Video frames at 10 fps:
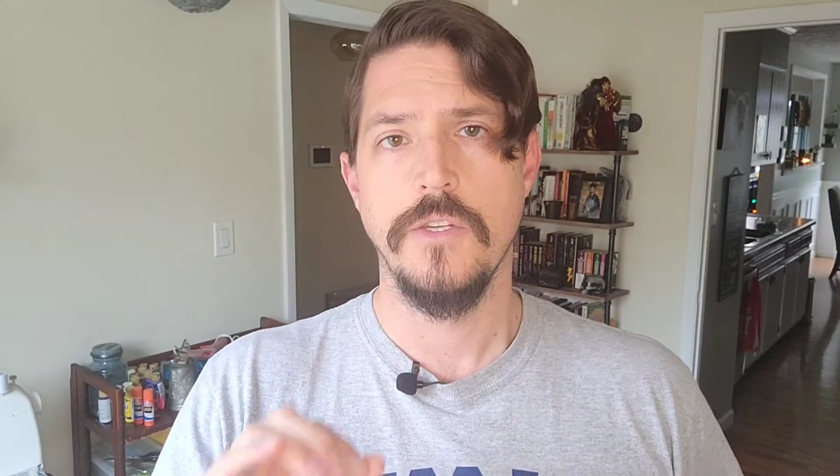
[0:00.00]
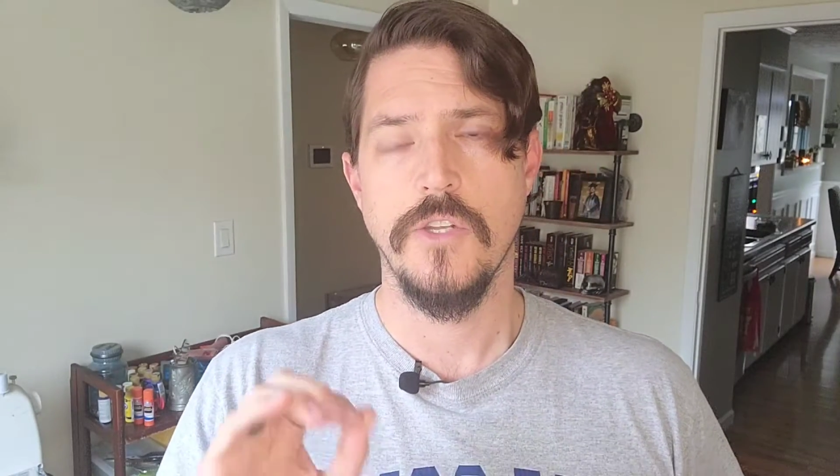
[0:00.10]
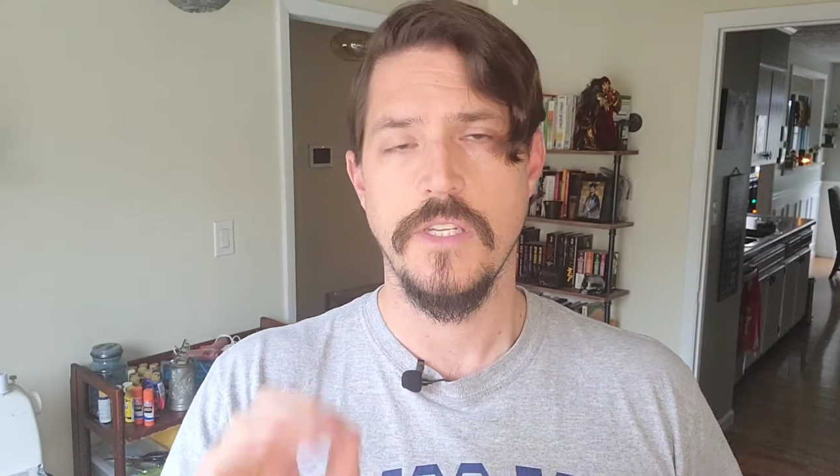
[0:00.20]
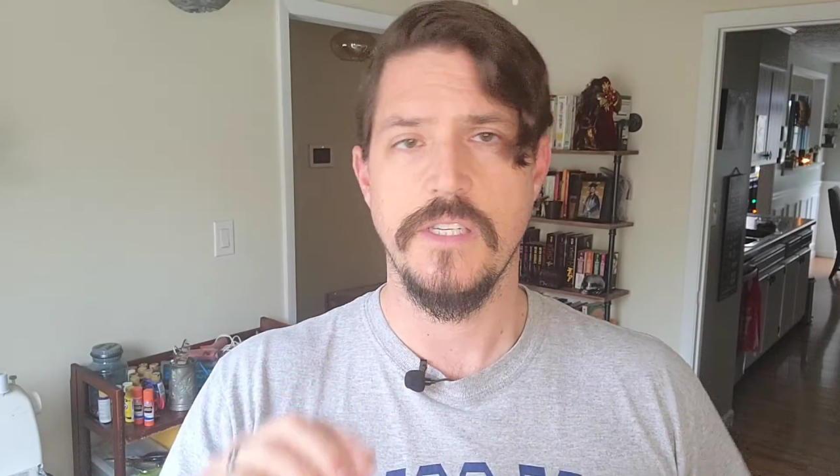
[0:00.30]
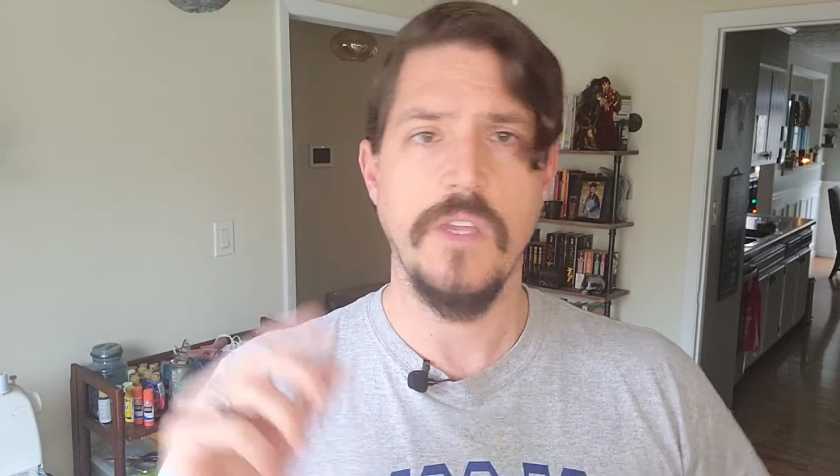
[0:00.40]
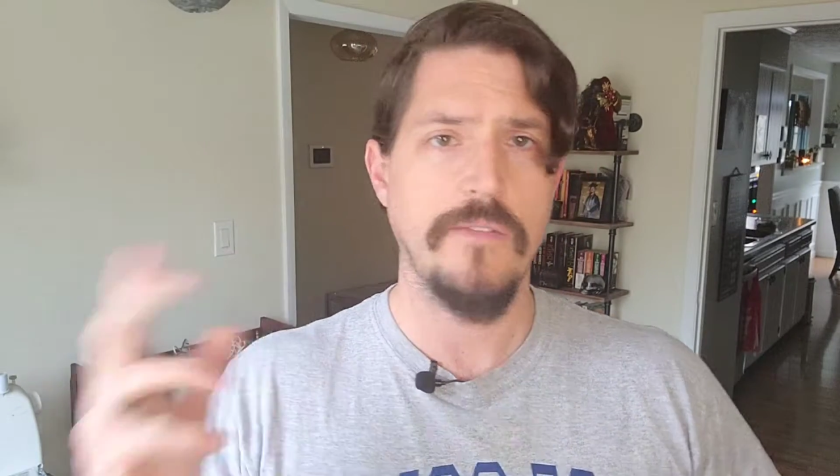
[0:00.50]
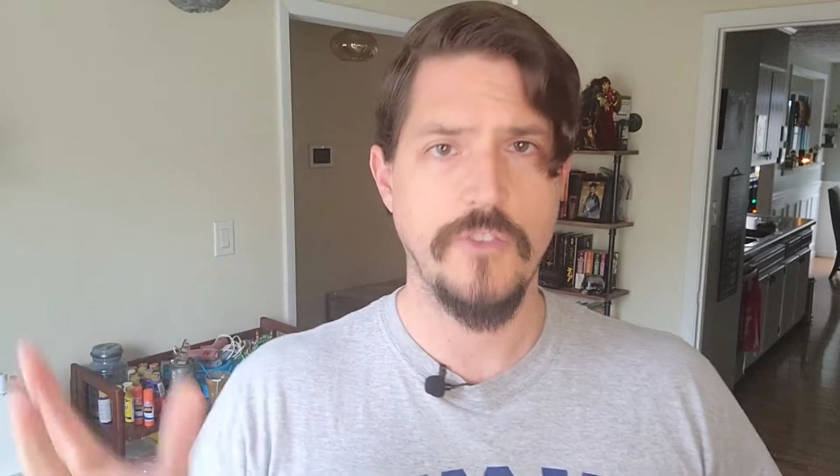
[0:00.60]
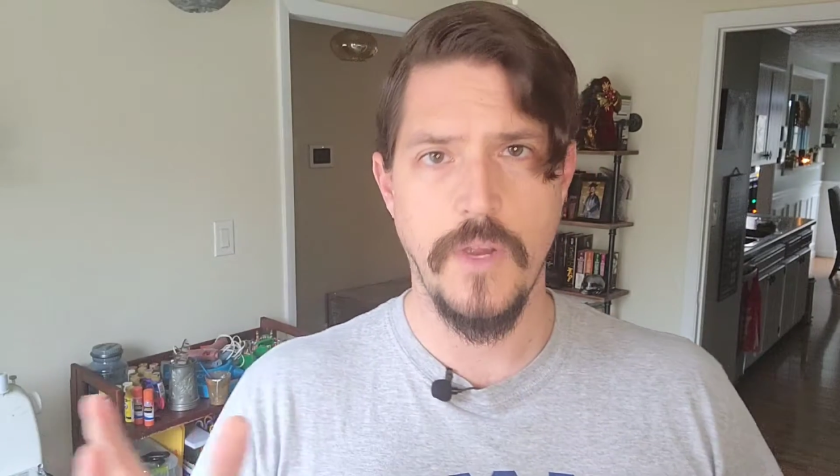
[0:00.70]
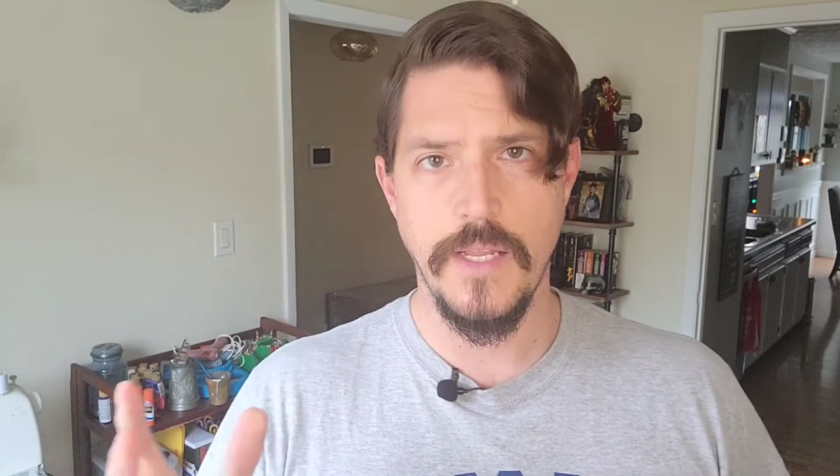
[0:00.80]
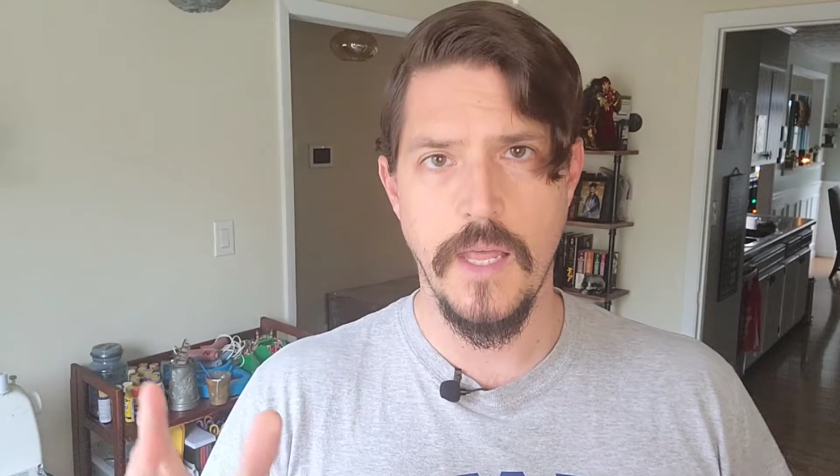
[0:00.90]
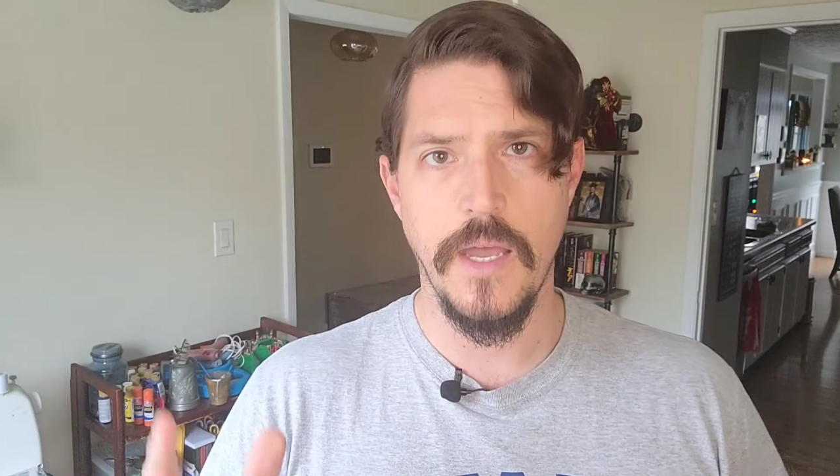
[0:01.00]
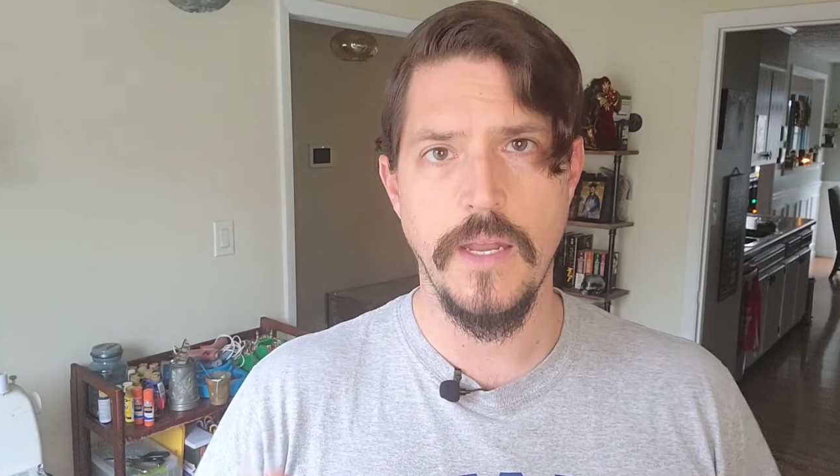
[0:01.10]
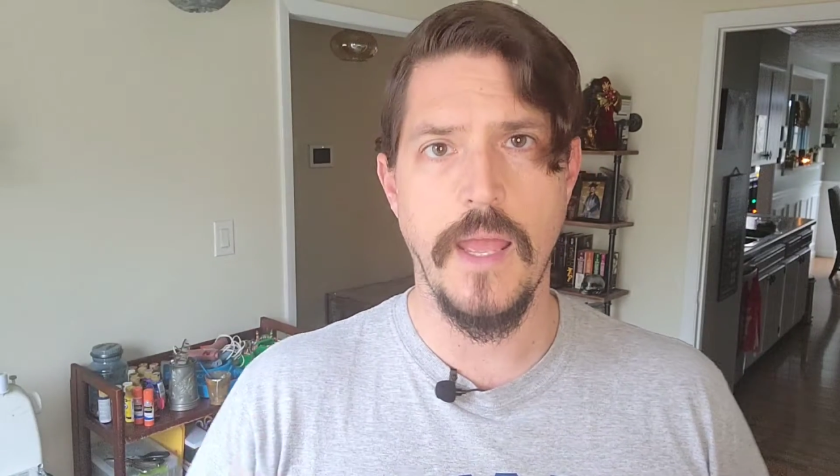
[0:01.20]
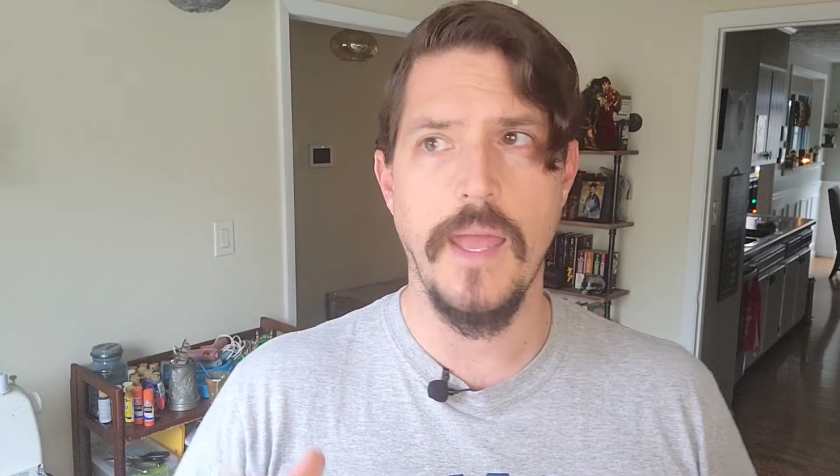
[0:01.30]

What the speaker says: So let's say you have a trade line